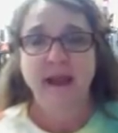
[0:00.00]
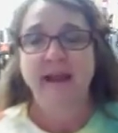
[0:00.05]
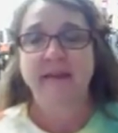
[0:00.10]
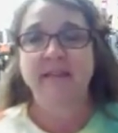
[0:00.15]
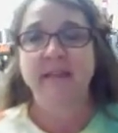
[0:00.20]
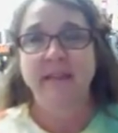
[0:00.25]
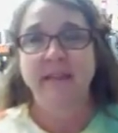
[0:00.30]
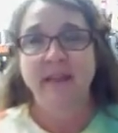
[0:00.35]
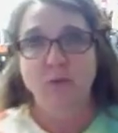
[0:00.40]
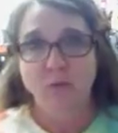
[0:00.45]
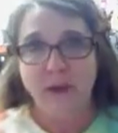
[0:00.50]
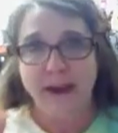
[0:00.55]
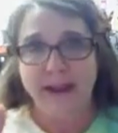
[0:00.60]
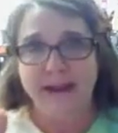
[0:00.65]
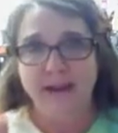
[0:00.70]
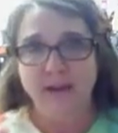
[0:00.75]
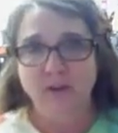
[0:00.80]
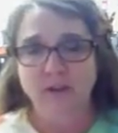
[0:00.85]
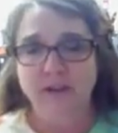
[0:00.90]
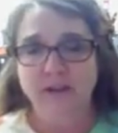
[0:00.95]
And then they
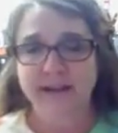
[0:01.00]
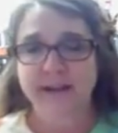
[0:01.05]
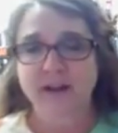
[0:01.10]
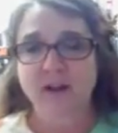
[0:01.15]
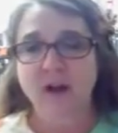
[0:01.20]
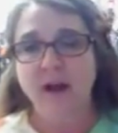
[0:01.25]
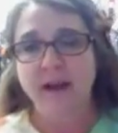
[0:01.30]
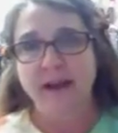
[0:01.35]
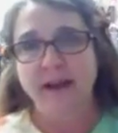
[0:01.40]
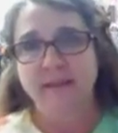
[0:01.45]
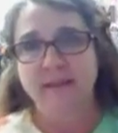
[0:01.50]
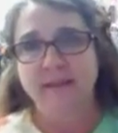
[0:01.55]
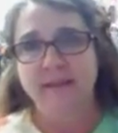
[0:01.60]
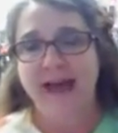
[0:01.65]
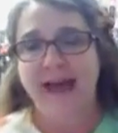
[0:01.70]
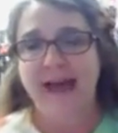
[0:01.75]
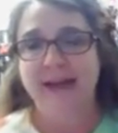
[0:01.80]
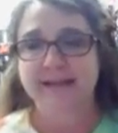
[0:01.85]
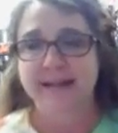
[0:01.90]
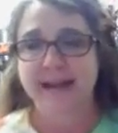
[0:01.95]
regular click on it, and
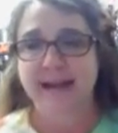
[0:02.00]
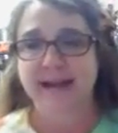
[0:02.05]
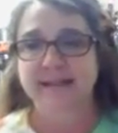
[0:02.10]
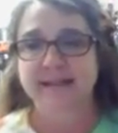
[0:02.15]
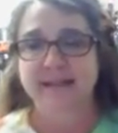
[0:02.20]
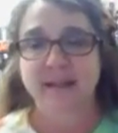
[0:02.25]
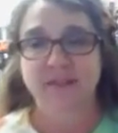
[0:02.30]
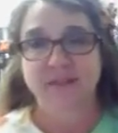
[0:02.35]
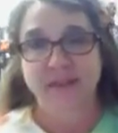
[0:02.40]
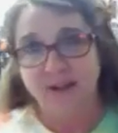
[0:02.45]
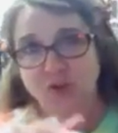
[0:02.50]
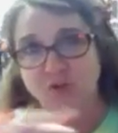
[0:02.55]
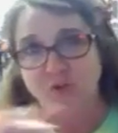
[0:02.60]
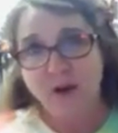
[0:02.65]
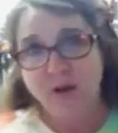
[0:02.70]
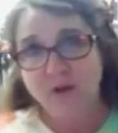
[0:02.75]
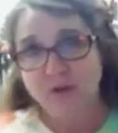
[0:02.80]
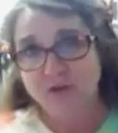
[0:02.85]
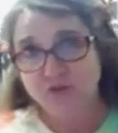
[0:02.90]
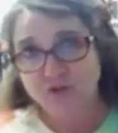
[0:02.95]
that text that they
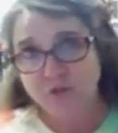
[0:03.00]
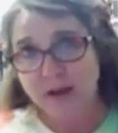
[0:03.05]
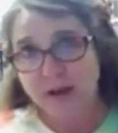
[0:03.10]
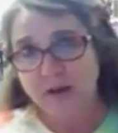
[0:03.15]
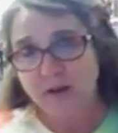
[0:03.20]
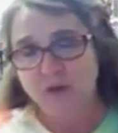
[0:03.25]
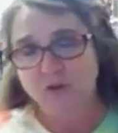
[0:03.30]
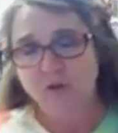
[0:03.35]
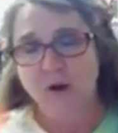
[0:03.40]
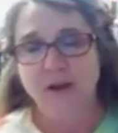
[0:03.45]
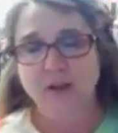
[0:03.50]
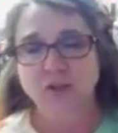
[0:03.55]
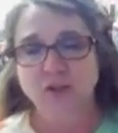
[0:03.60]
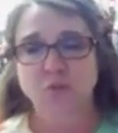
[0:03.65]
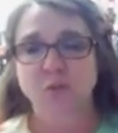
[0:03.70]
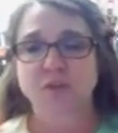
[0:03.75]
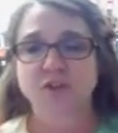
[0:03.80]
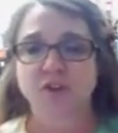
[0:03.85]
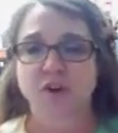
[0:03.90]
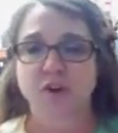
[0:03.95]
drug across
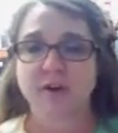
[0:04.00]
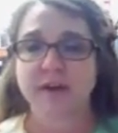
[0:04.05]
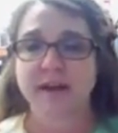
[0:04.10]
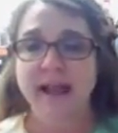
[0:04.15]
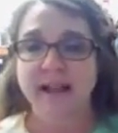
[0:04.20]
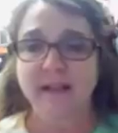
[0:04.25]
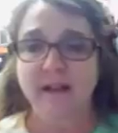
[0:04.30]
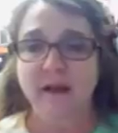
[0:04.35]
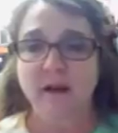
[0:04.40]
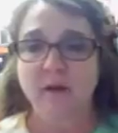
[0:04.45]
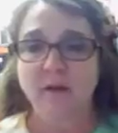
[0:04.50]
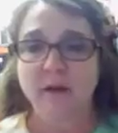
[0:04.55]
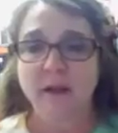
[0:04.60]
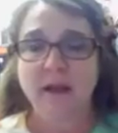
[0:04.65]
will turn yellow.